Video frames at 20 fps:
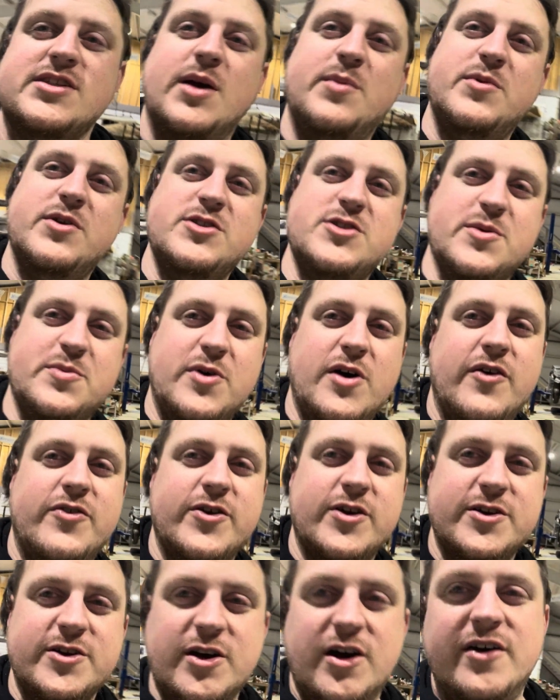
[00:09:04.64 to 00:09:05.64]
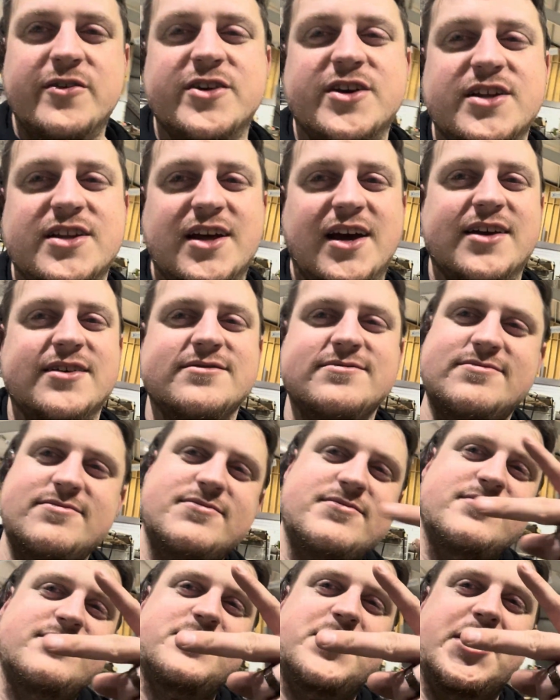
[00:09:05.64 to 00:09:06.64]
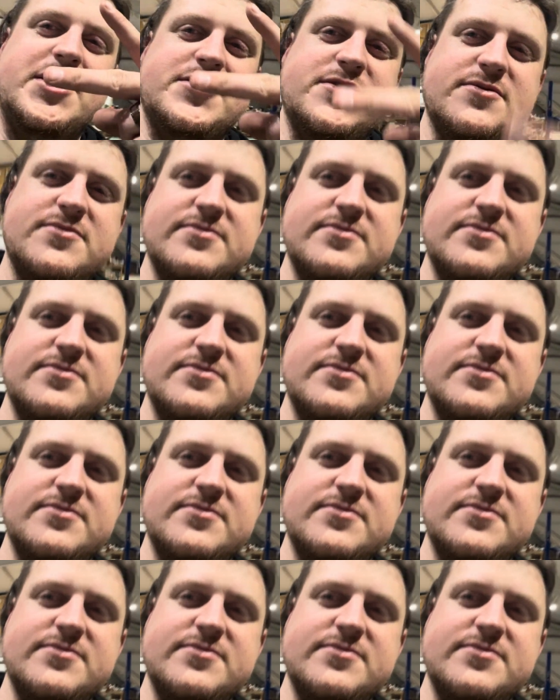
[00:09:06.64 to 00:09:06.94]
I'm going to jump off here. Y'all have a good night. Peace.